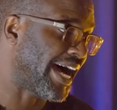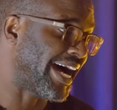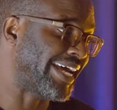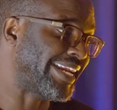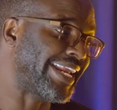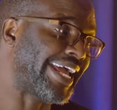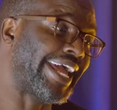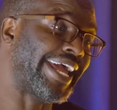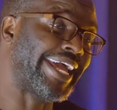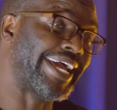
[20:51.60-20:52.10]

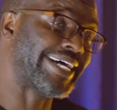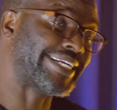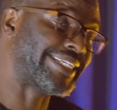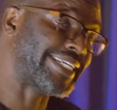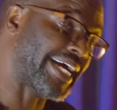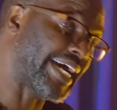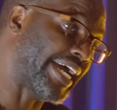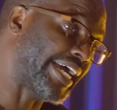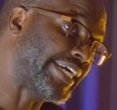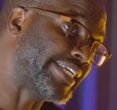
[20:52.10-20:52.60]
an
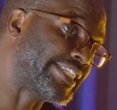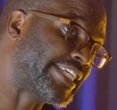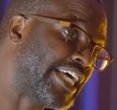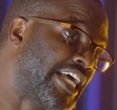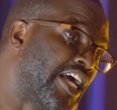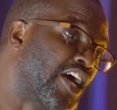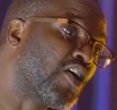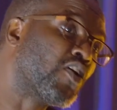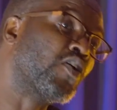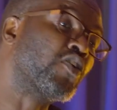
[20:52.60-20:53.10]
airtight
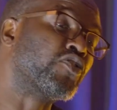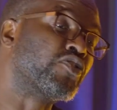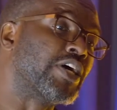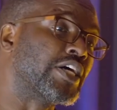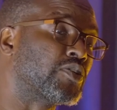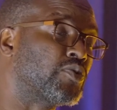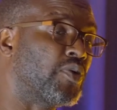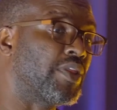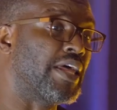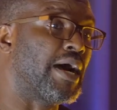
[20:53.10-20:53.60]

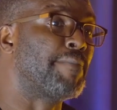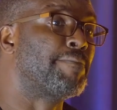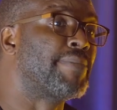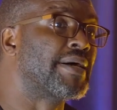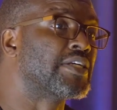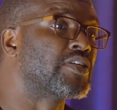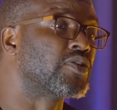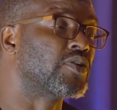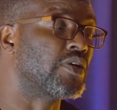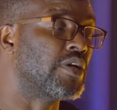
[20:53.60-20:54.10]
contract with that
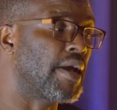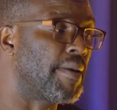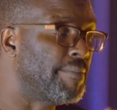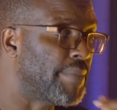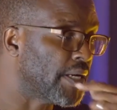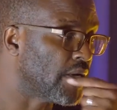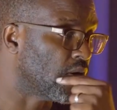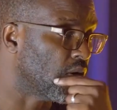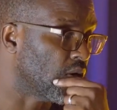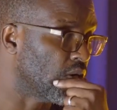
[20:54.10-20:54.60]
person,
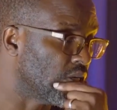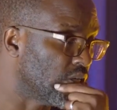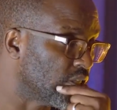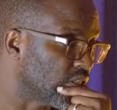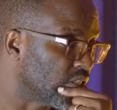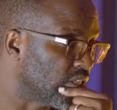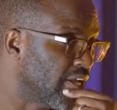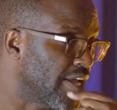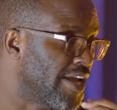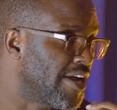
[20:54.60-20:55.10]

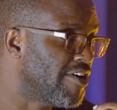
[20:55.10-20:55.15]
because